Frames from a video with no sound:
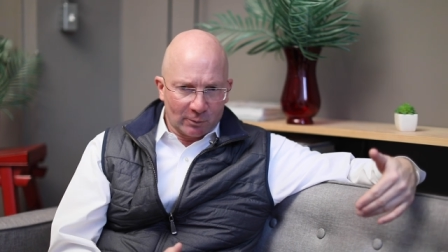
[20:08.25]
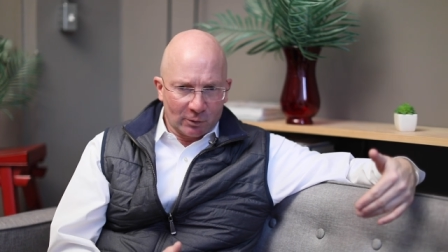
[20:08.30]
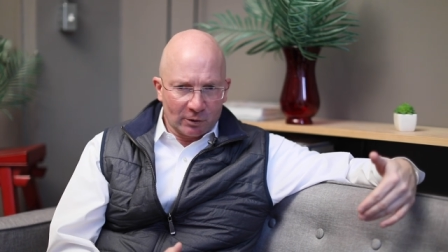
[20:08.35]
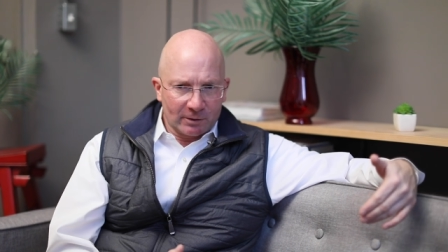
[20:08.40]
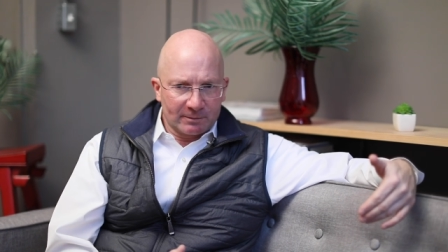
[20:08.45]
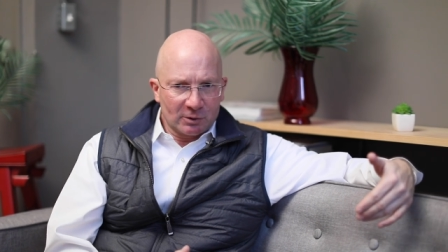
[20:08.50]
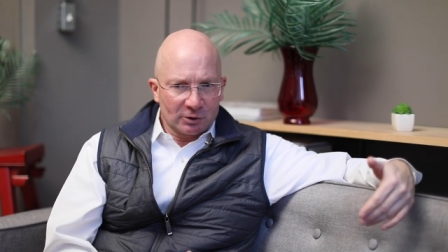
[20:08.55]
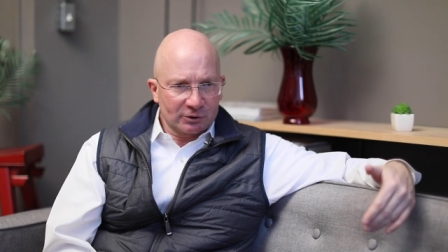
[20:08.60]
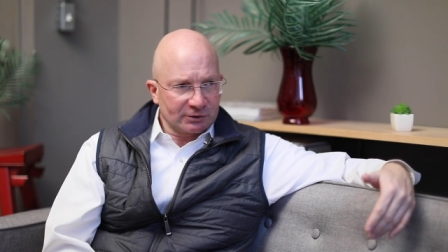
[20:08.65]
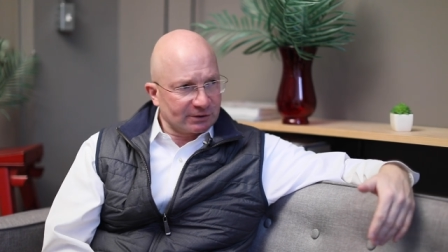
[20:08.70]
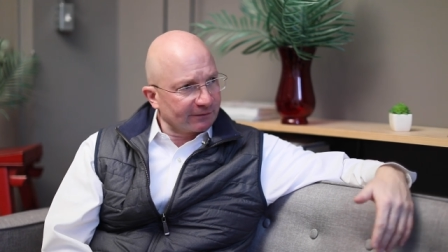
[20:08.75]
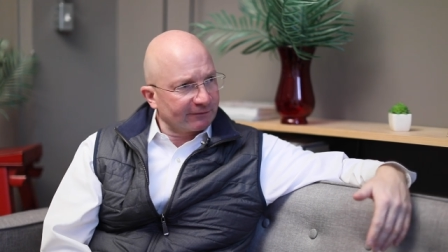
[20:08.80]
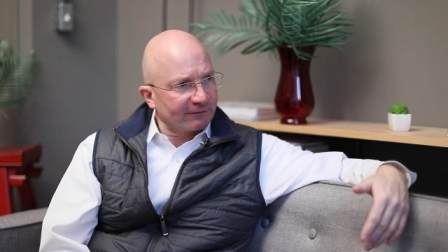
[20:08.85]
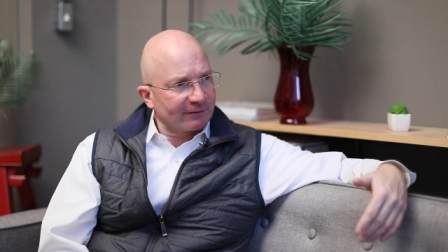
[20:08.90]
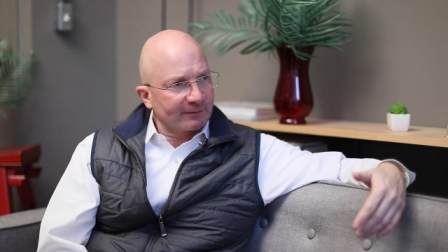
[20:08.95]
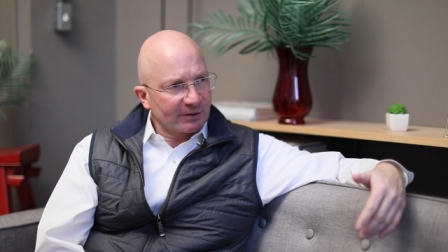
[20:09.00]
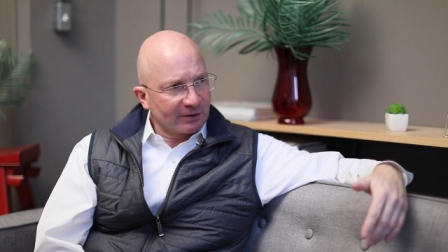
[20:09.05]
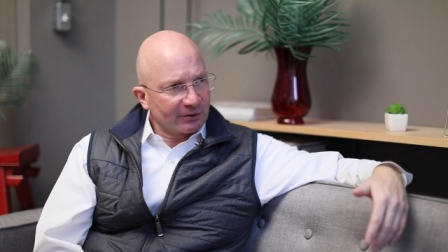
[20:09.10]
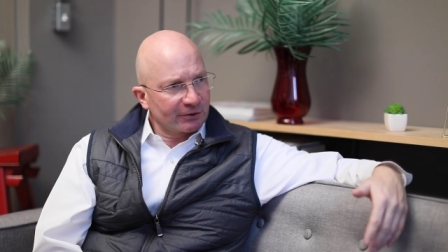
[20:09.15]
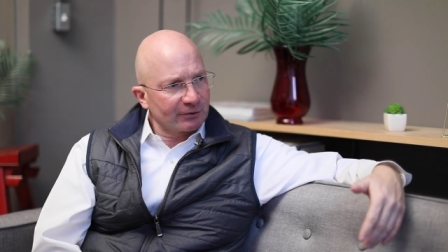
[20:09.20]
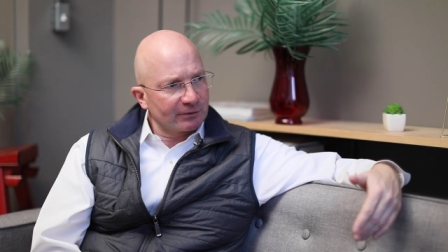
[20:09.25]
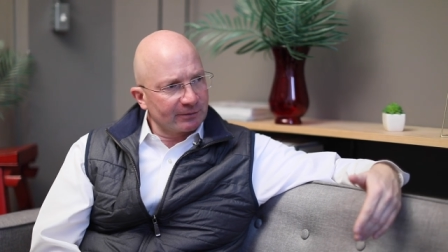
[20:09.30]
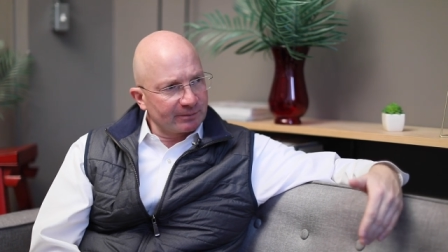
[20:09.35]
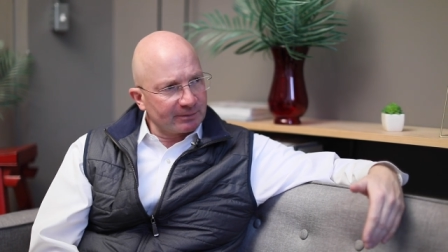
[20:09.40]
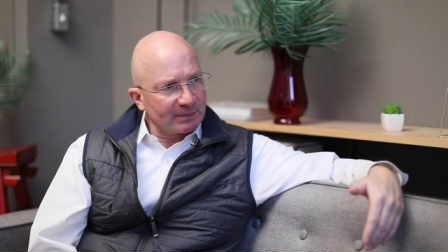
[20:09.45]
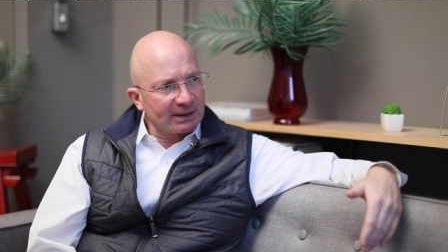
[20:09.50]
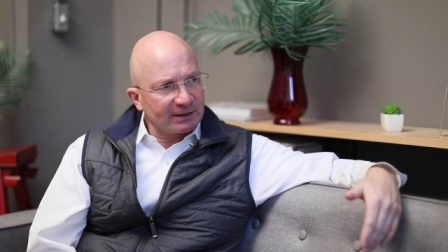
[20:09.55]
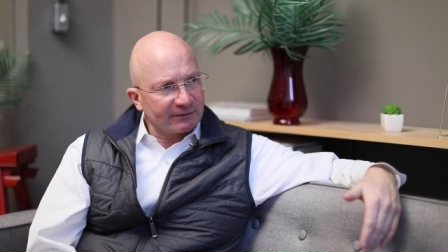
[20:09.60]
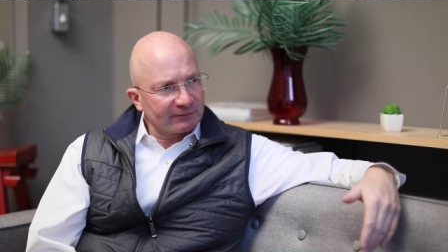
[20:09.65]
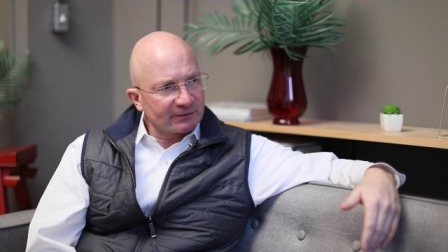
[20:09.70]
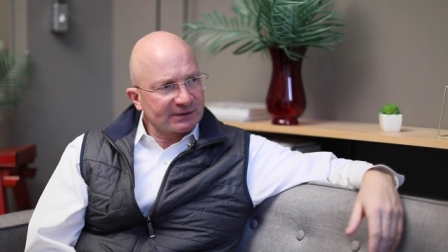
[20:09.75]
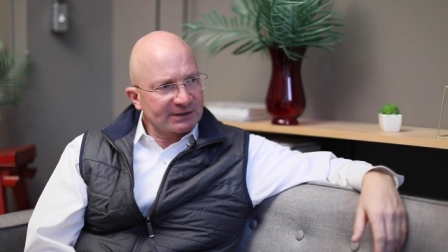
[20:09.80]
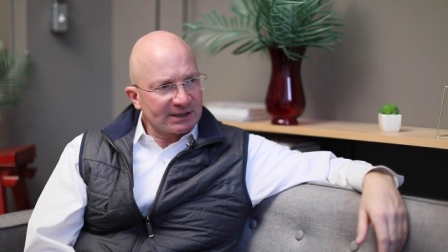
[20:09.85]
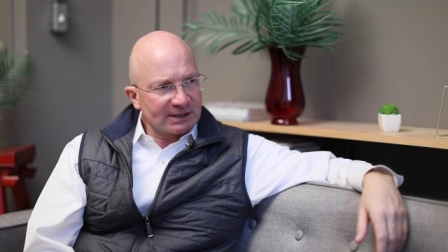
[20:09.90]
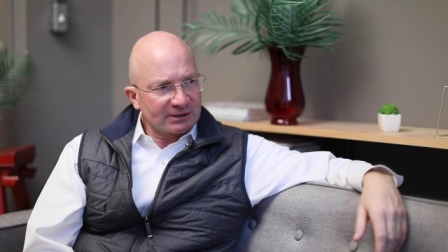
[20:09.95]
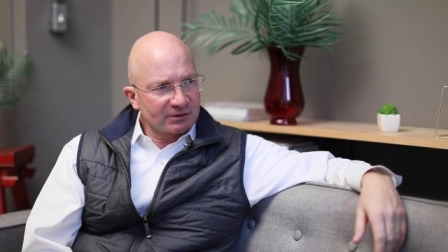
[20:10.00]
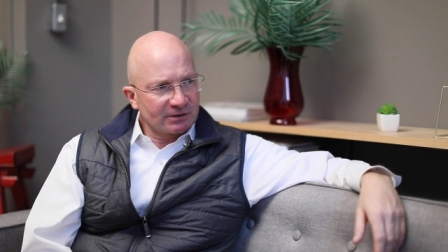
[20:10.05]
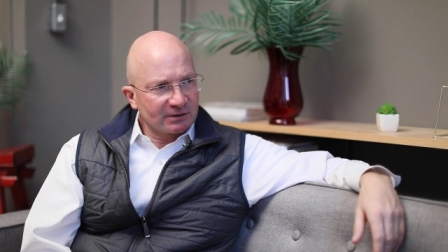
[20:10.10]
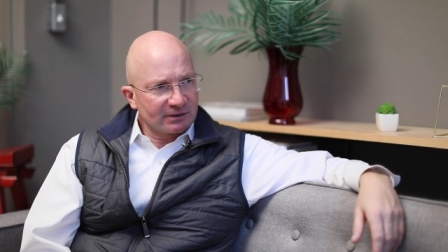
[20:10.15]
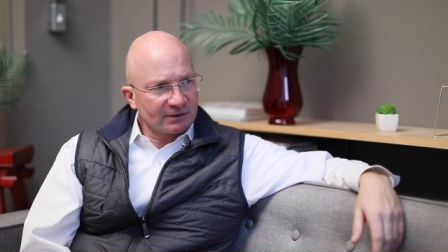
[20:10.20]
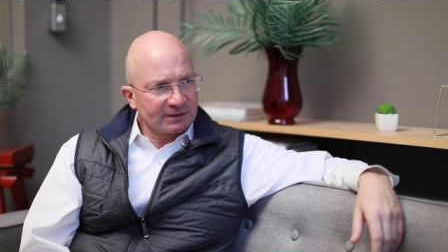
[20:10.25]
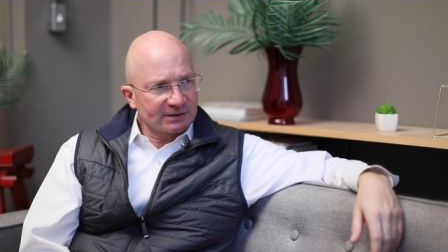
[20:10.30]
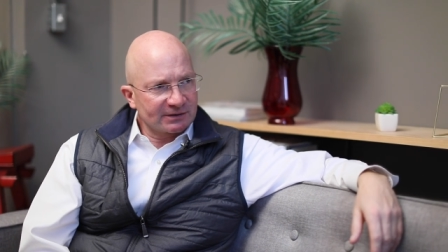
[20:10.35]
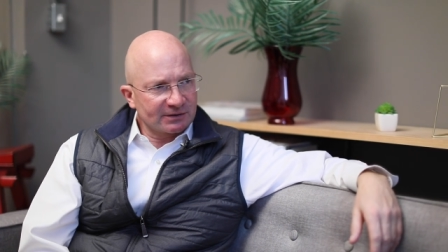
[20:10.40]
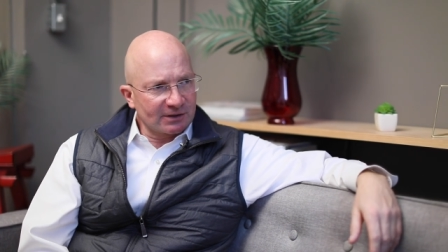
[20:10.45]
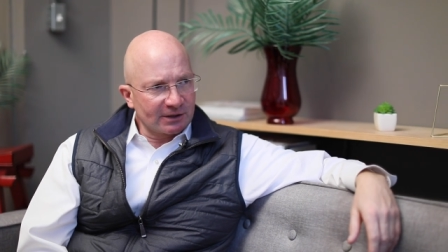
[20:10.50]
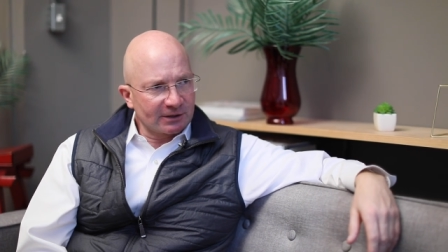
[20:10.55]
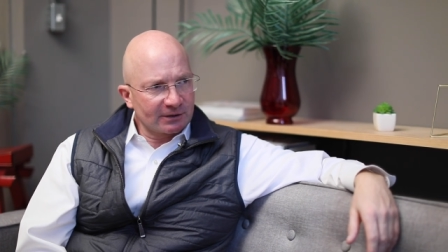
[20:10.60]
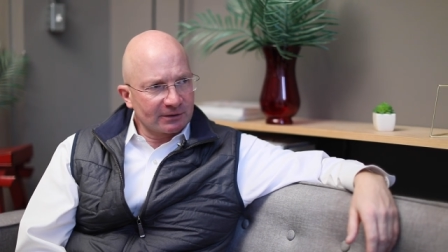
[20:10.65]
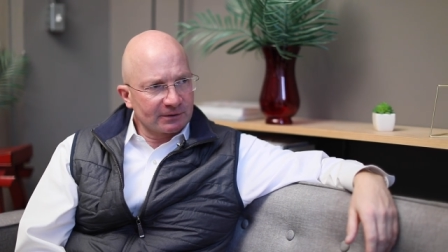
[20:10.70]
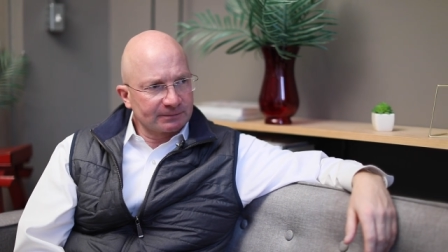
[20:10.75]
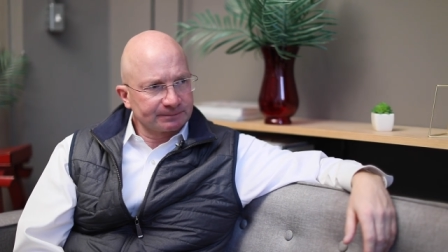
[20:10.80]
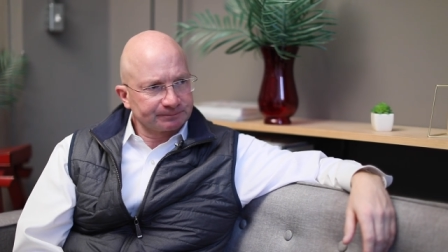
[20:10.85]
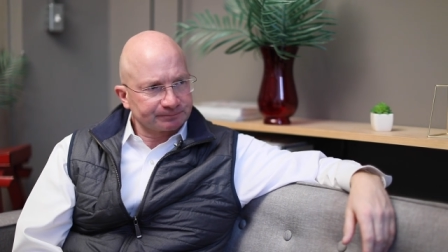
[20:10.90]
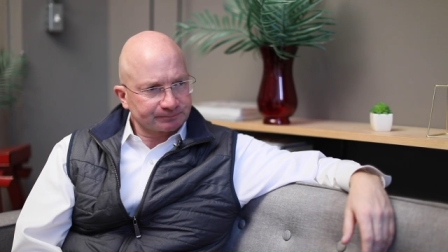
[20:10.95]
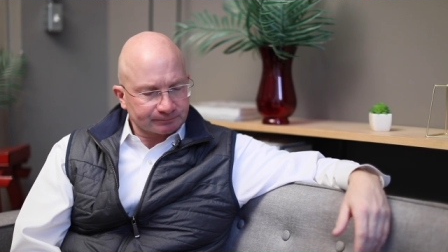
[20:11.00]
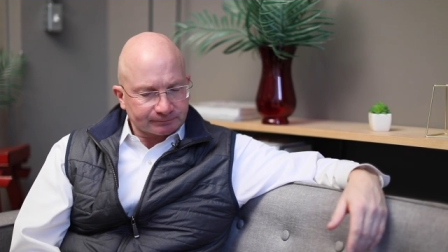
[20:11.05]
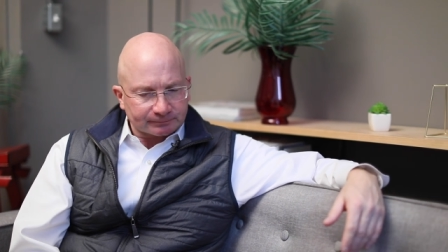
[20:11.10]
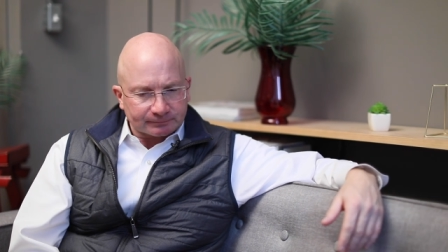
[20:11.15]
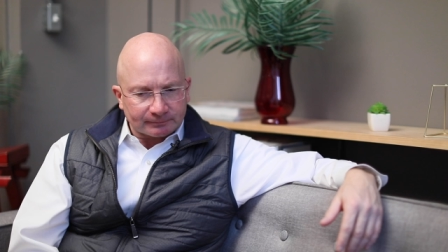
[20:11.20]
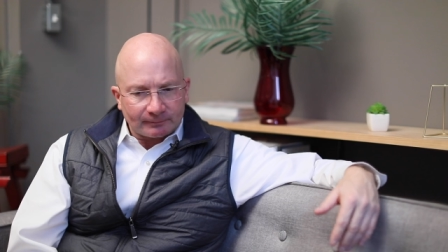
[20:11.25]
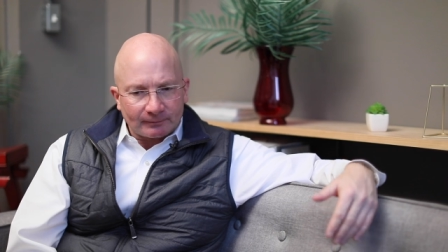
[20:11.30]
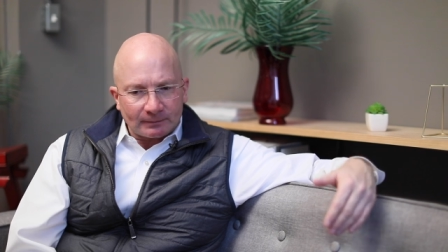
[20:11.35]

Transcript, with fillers: we're emerging from the third mini recession of this cycle. Yep.